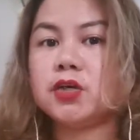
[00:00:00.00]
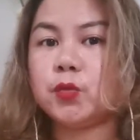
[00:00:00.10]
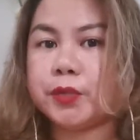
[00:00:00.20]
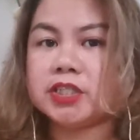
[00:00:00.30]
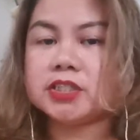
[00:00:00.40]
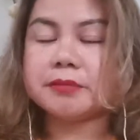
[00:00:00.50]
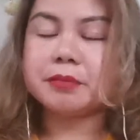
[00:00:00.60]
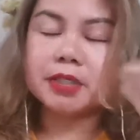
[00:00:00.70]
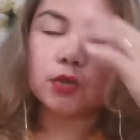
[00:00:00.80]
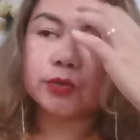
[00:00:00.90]
we
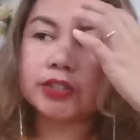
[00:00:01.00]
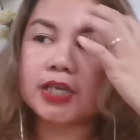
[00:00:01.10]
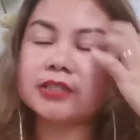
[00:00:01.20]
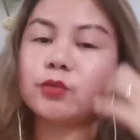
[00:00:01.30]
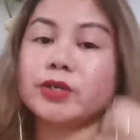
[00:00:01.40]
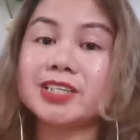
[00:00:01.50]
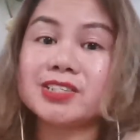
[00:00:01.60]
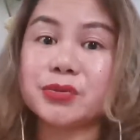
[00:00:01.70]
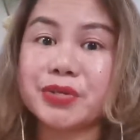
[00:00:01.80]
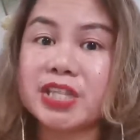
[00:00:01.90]
simply know that one as a
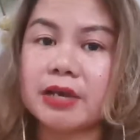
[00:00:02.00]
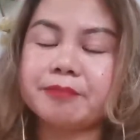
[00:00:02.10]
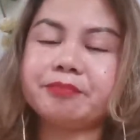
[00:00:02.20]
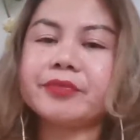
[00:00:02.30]
rhythm.